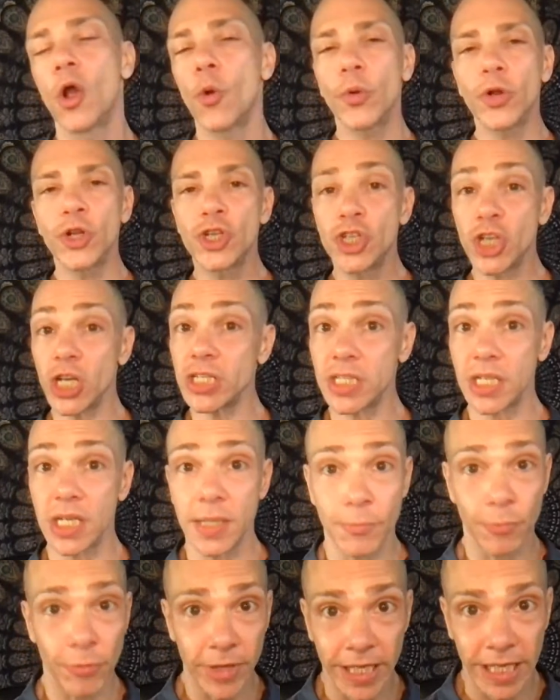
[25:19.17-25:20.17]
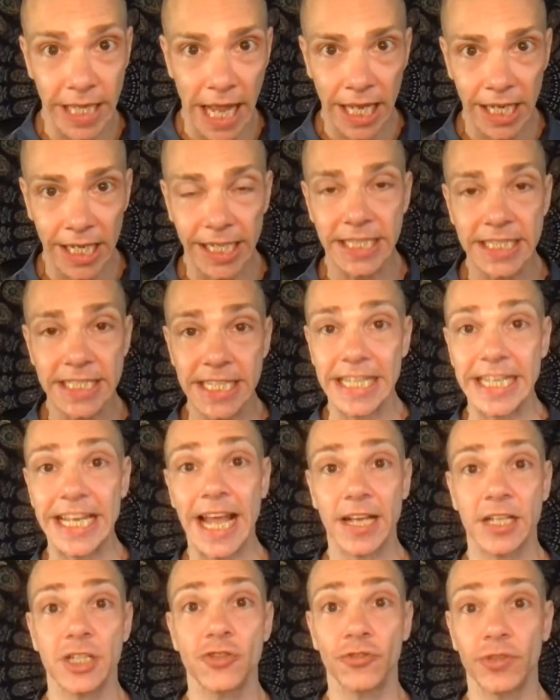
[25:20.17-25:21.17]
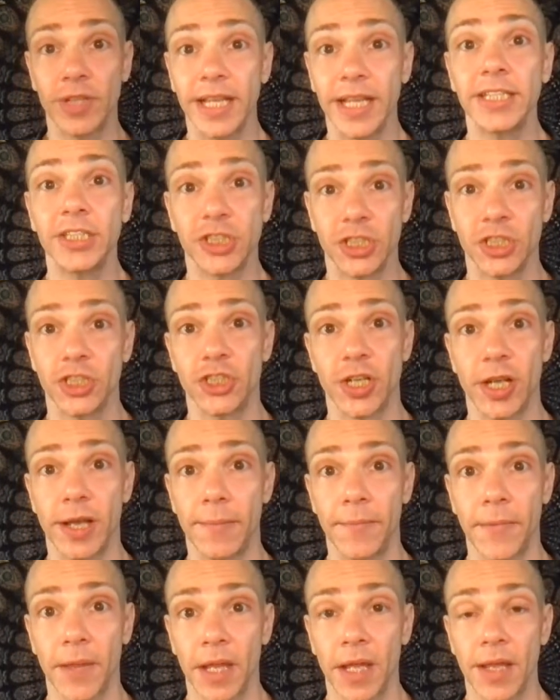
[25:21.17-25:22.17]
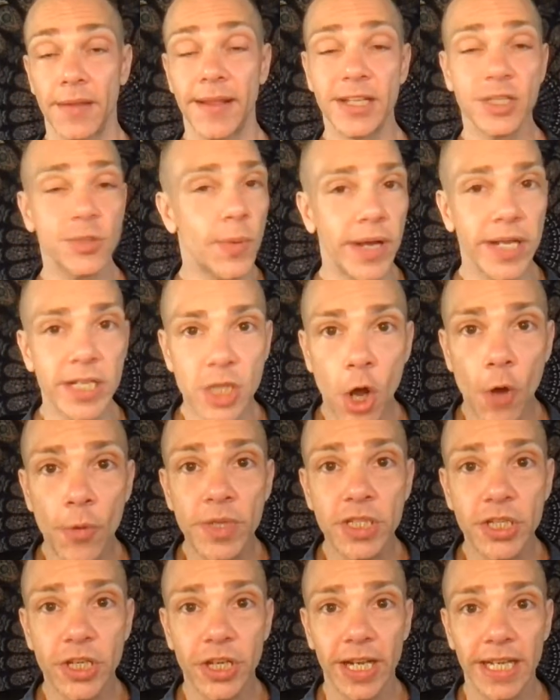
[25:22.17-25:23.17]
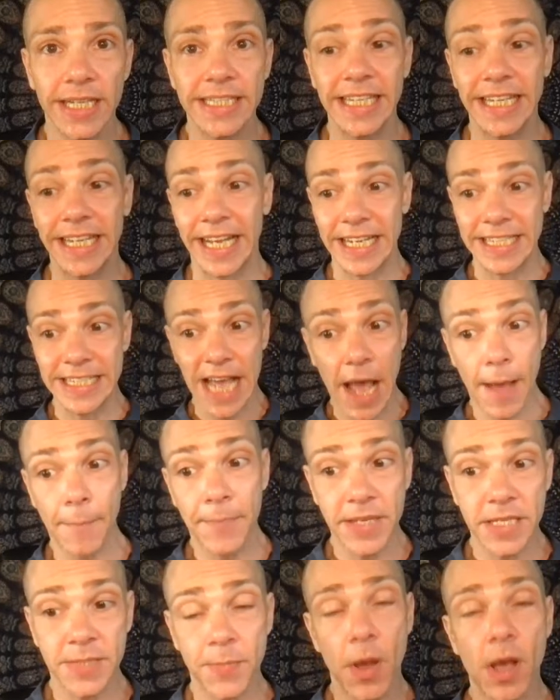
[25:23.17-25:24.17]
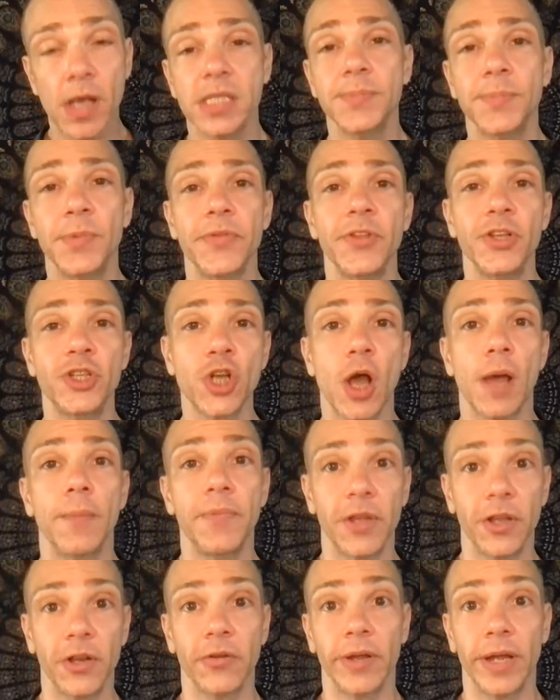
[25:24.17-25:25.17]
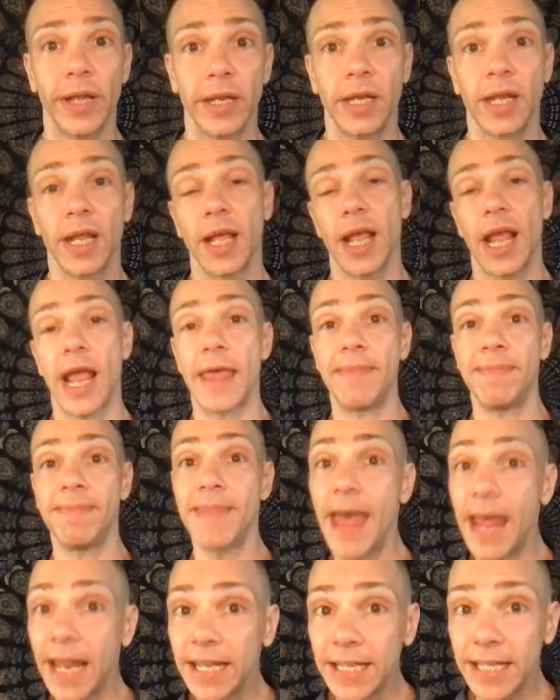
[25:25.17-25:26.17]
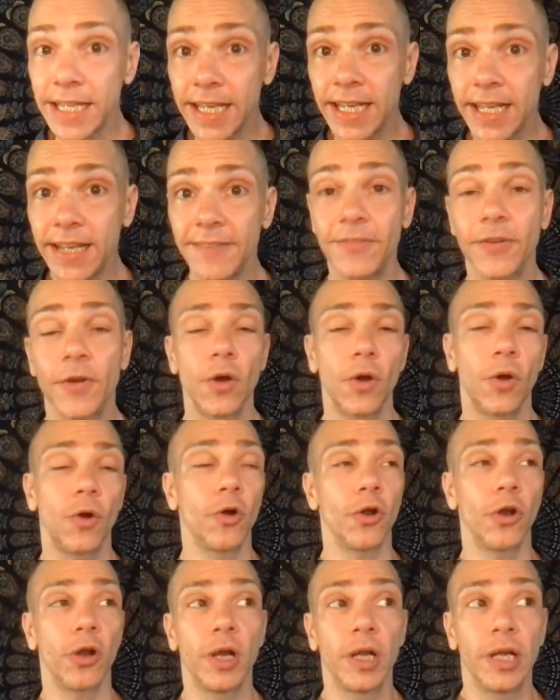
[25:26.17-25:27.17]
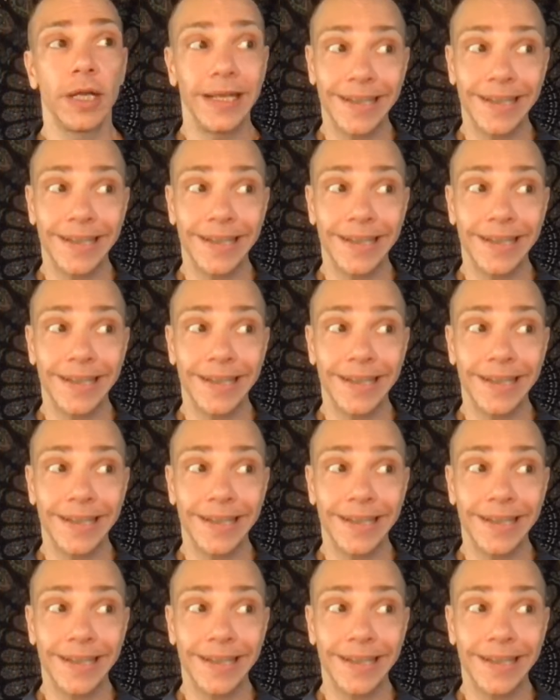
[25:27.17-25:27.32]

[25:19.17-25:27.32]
we're just going to bring that into the next relationship. That's why it's always a good idea to get as happy as possible in the job that you're in and then leave, or,